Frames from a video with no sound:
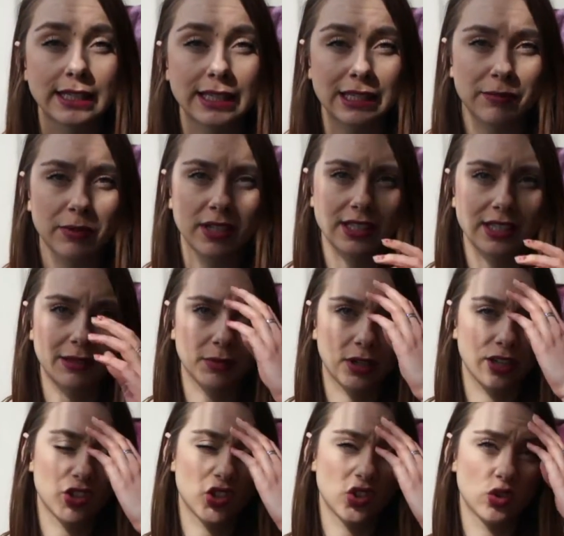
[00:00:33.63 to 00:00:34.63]
it's because I'm
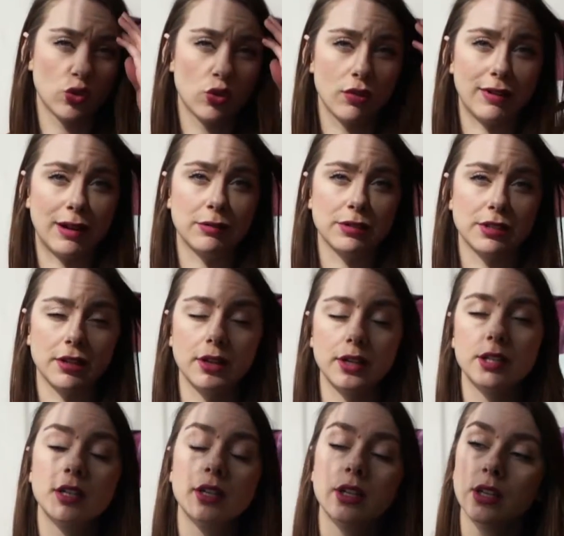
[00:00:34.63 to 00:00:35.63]
sort of outside,
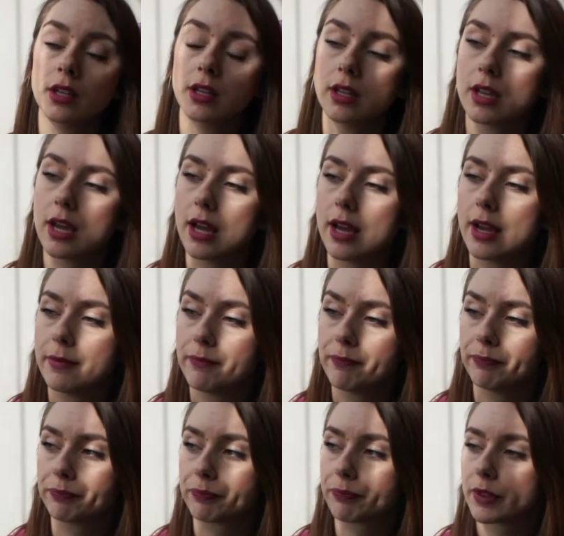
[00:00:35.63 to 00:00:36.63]

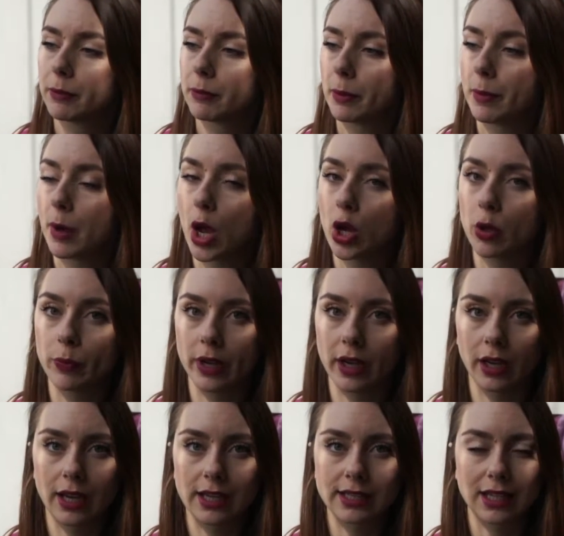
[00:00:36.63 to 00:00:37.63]
but I'm
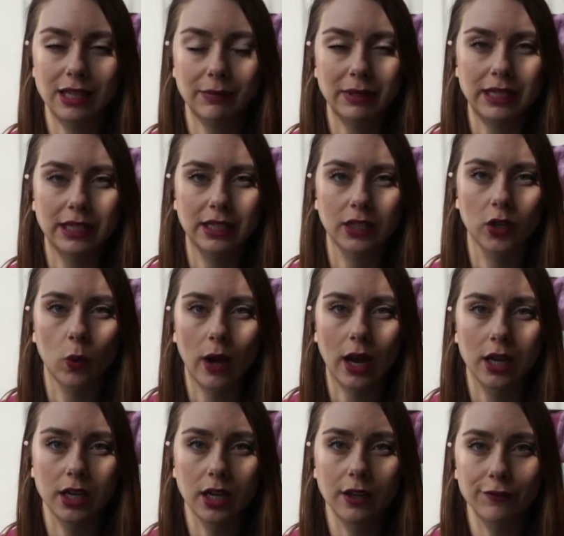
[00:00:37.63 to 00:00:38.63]
hoping it's going to be
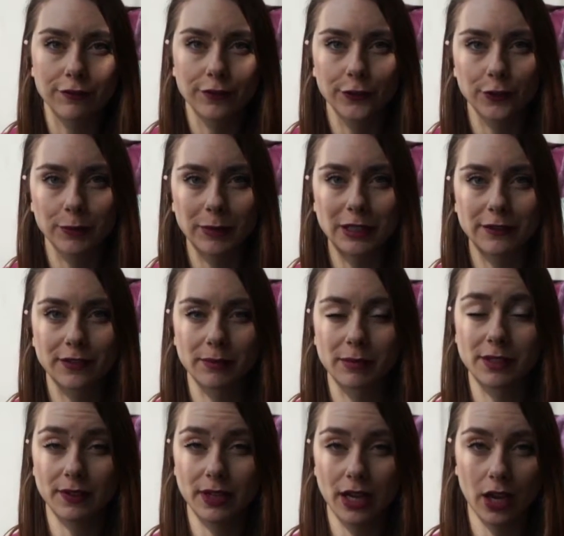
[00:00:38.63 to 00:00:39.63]
quiet enough for me to film
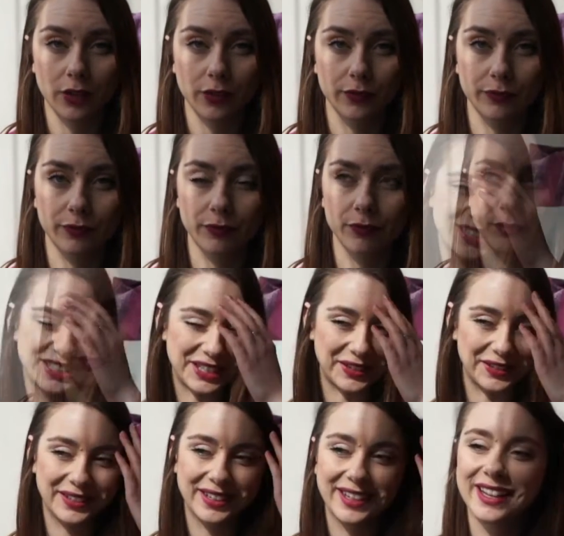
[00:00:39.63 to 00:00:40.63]
this video.
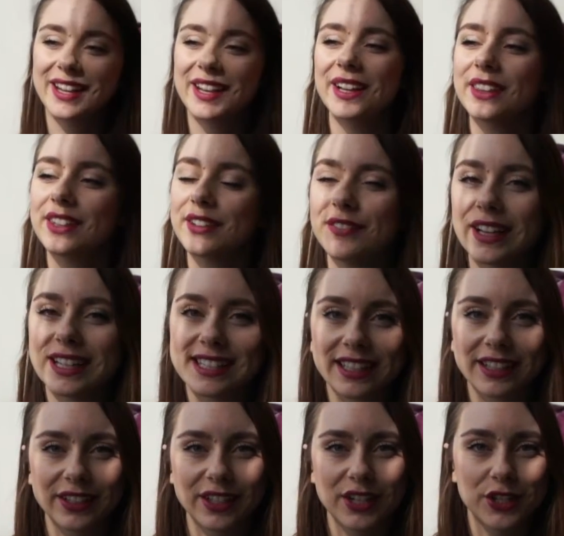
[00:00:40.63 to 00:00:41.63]
So, the first thing
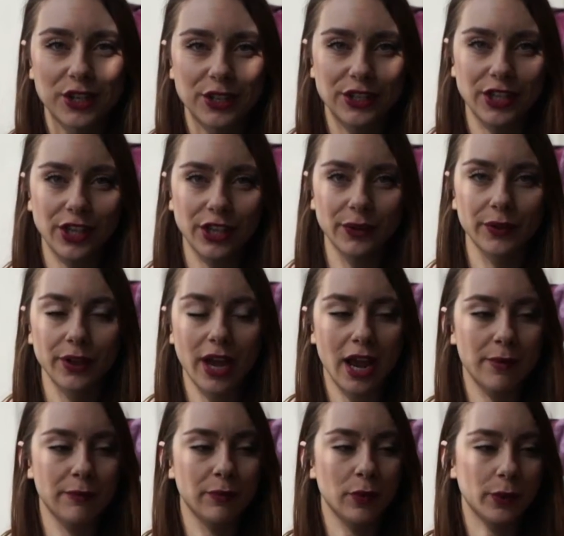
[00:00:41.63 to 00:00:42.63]
I'm going to show you,
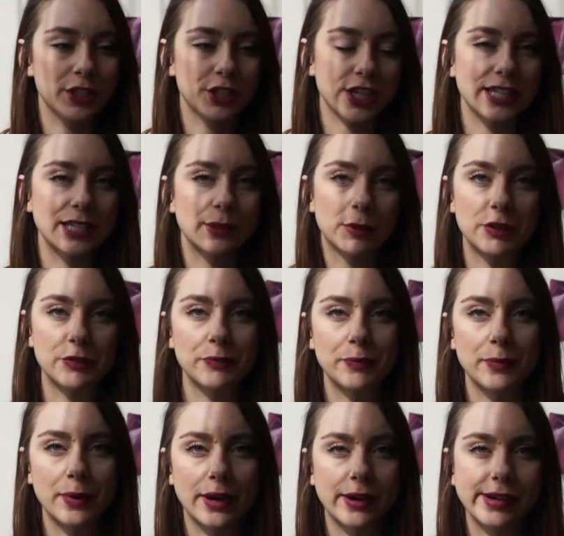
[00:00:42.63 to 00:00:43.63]
which is one of
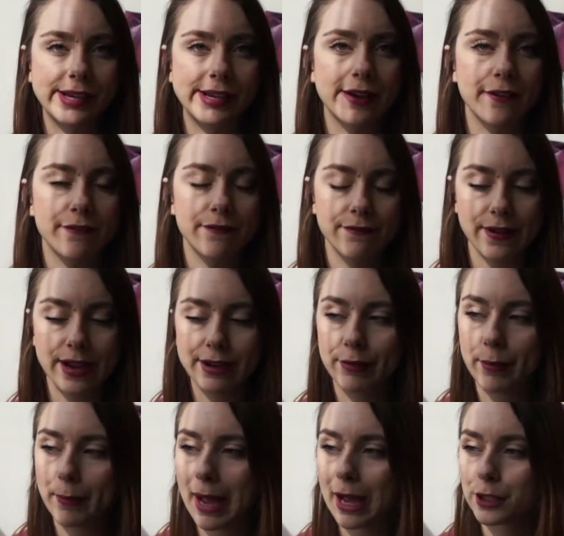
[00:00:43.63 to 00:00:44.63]
my
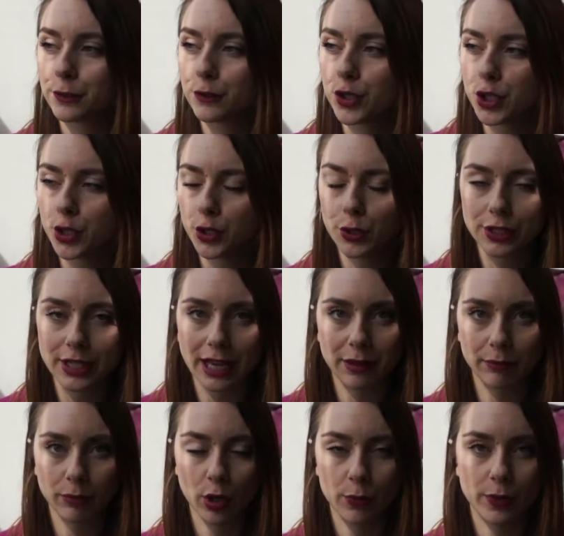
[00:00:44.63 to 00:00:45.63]
favourite pairs of shoes at
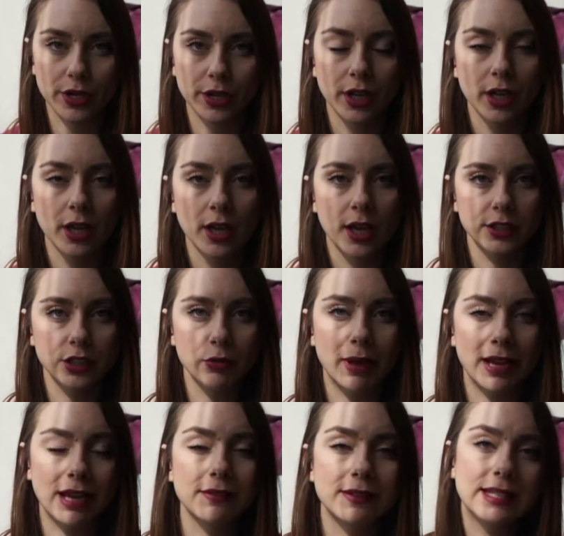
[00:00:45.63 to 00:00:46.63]
the moment. You
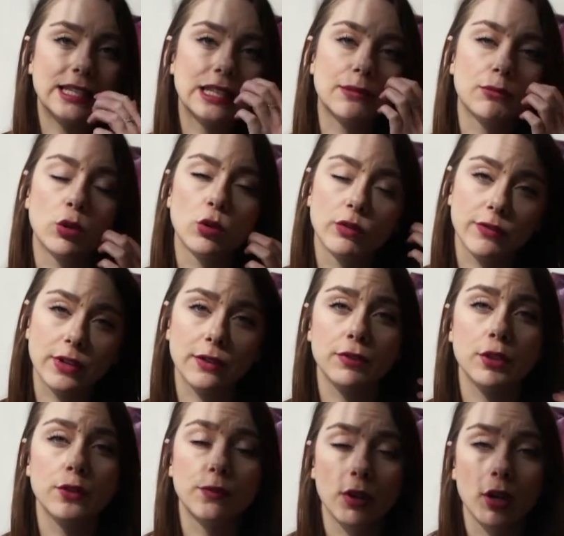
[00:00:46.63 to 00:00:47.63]
may have seen them, or if
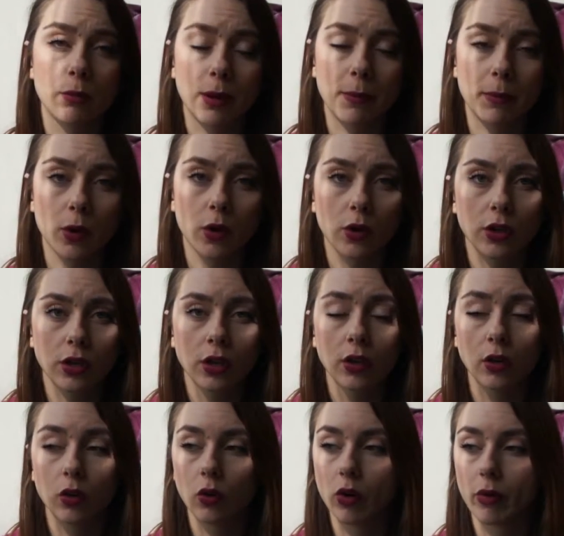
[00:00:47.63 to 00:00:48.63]
you follow my blog
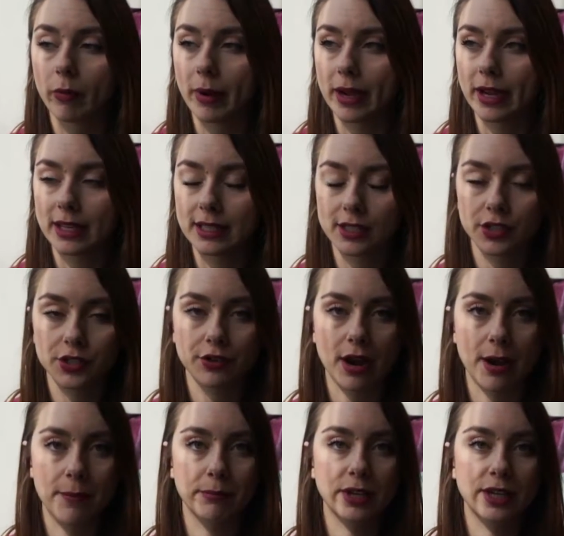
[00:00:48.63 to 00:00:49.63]
or my
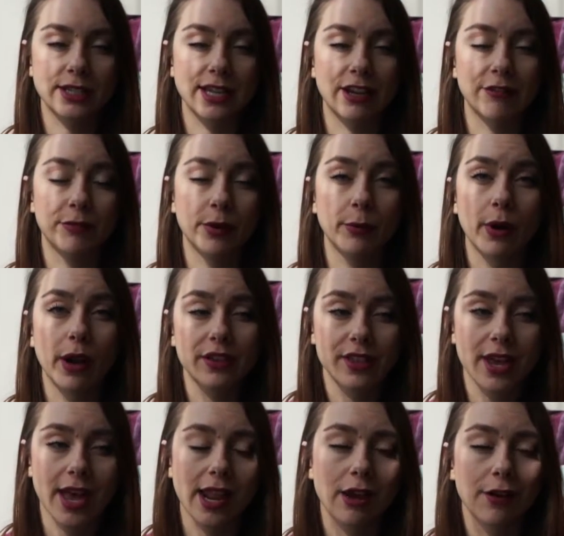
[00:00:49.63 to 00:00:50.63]
Instagram, because I've been wearing the
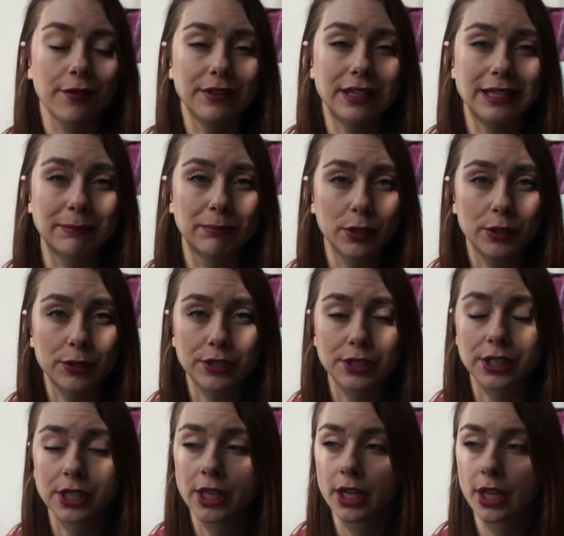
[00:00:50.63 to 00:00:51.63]
hell out of these
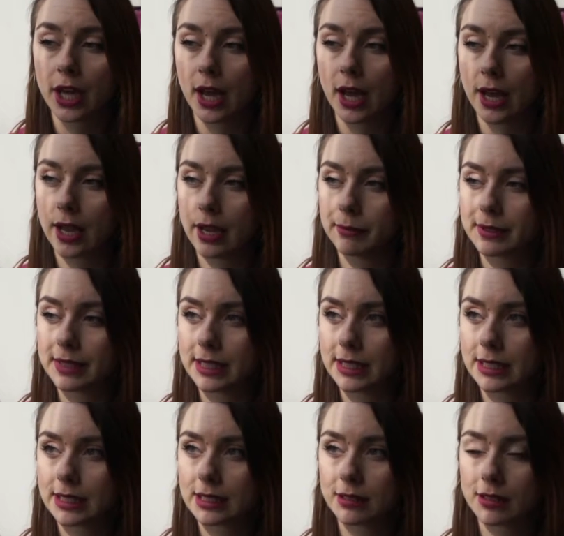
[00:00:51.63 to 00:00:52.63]
boots
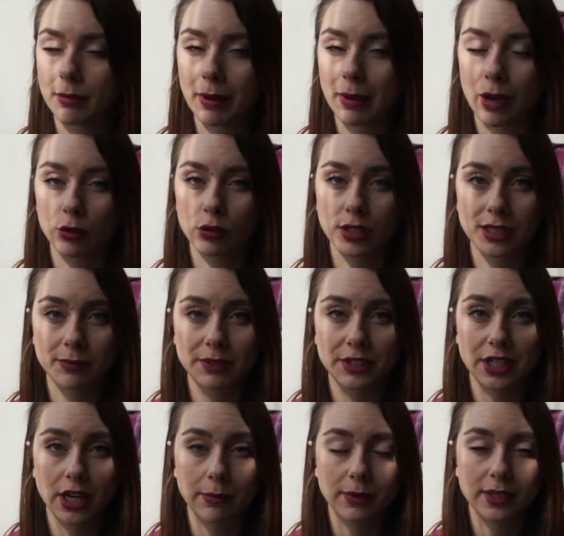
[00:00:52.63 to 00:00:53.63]
since about Christmas
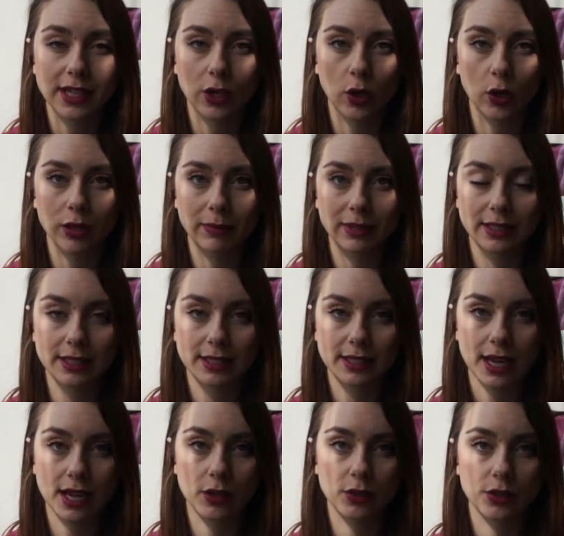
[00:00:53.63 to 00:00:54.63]
time, because I got them in the
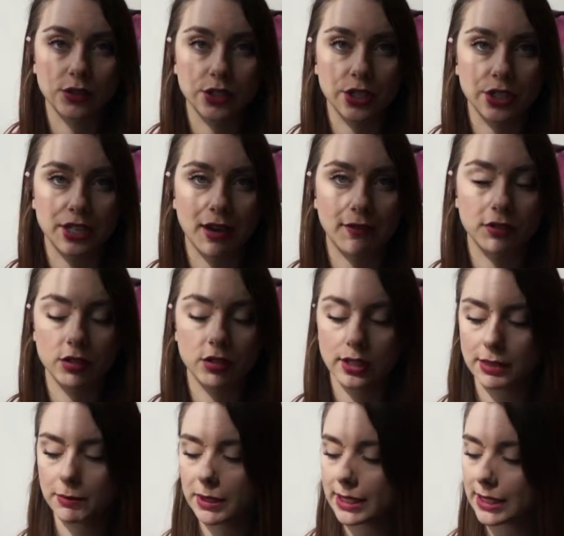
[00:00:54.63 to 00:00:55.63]
sales just after
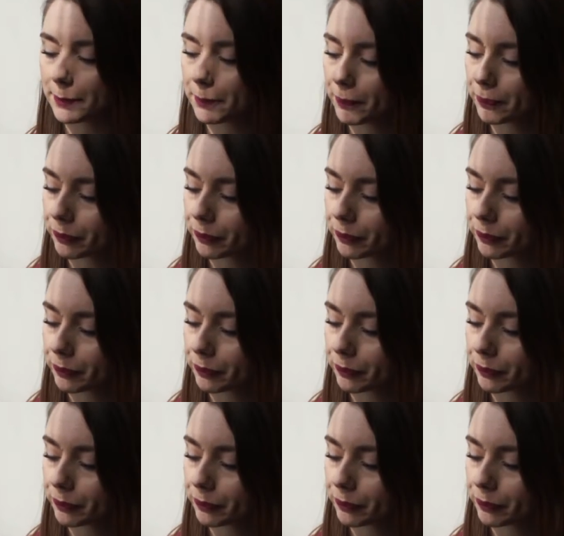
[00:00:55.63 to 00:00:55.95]
Christmas.